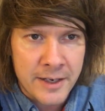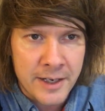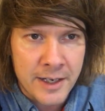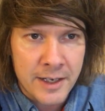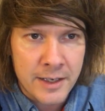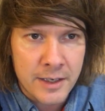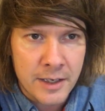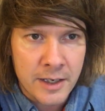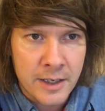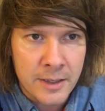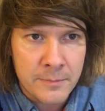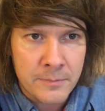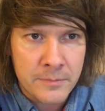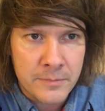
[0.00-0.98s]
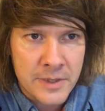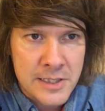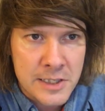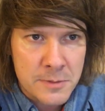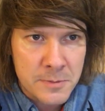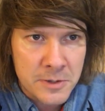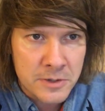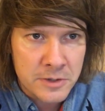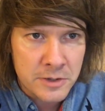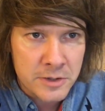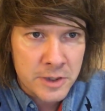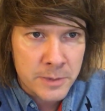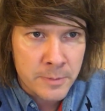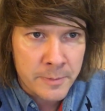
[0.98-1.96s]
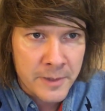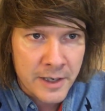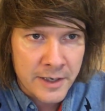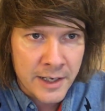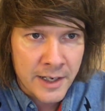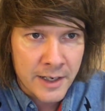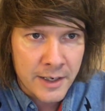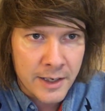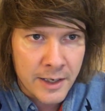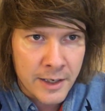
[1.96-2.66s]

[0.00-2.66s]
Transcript: that. Message me on YouTube about that.